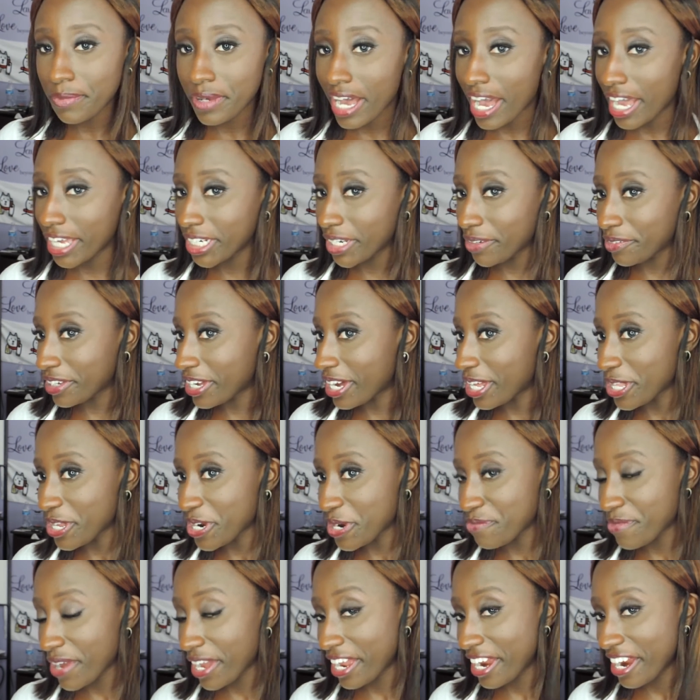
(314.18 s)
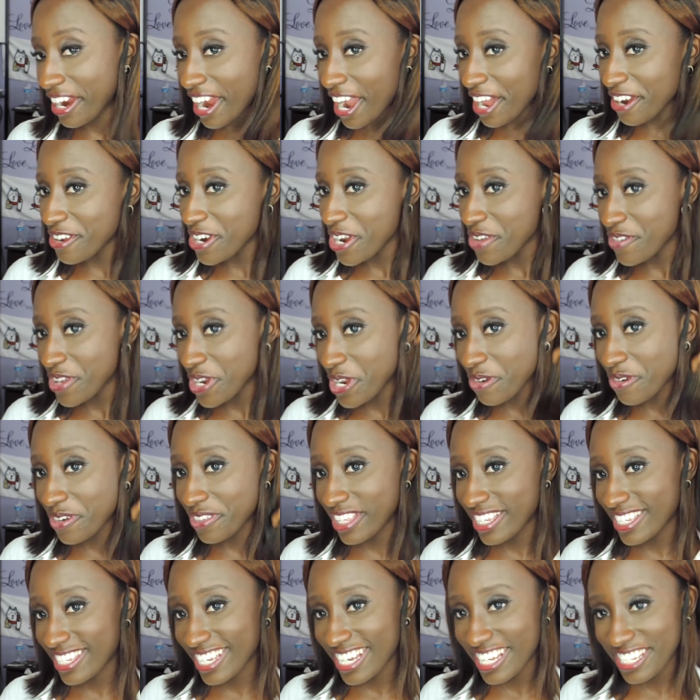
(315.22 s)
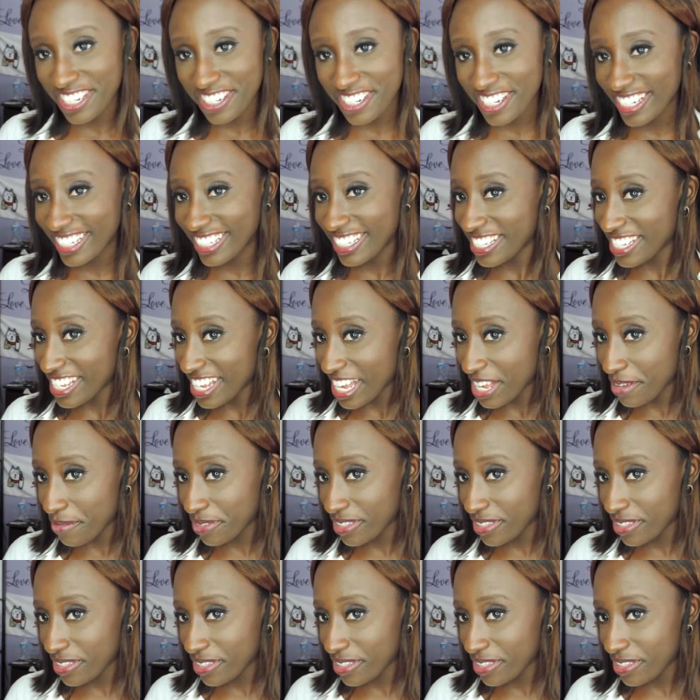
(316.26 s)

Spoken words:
kind of color in my hair, I don't even know what this color is,